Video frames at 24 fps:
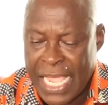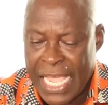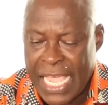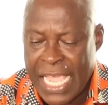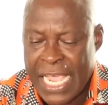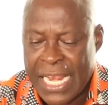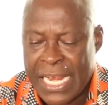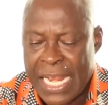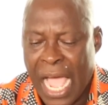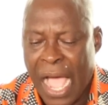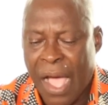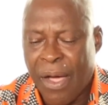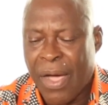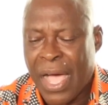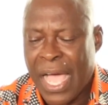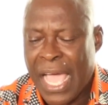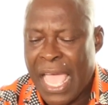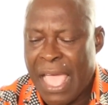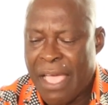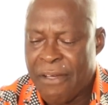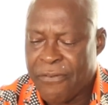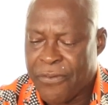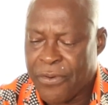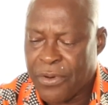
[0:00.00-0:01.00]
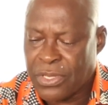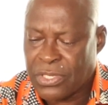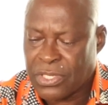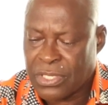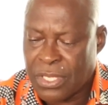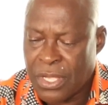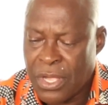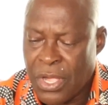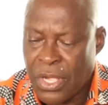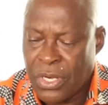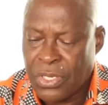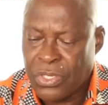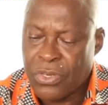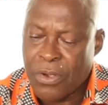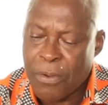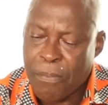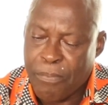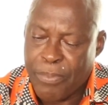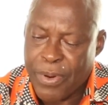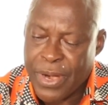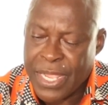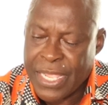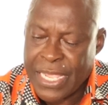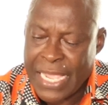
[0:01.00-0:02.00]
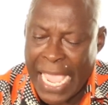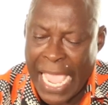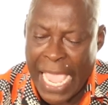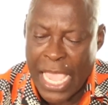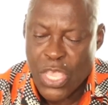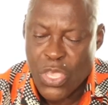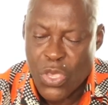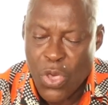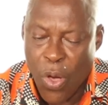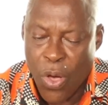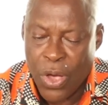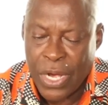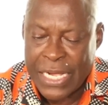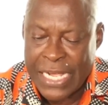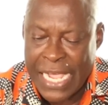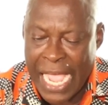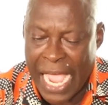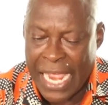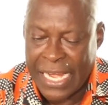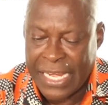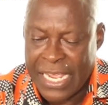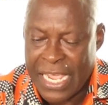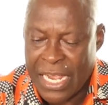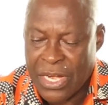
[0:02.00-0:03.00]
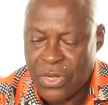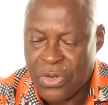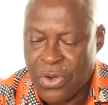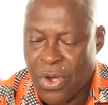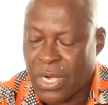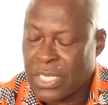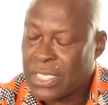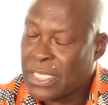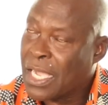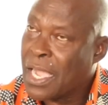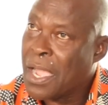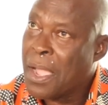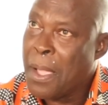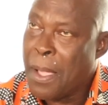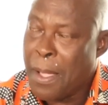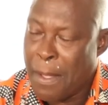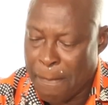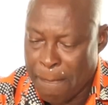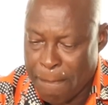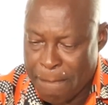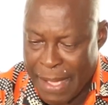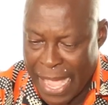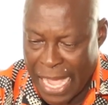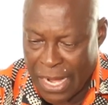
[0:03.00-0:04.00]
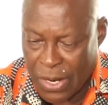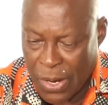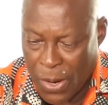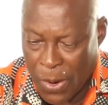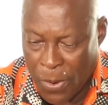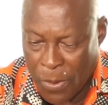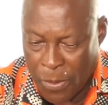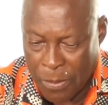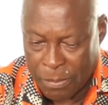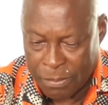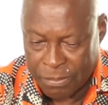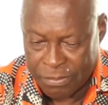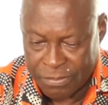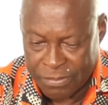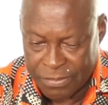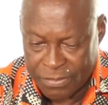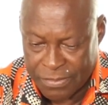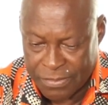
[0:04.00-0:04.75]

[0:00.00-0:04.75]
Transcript: in our efforts to bring a young Ghanaian doctor back home.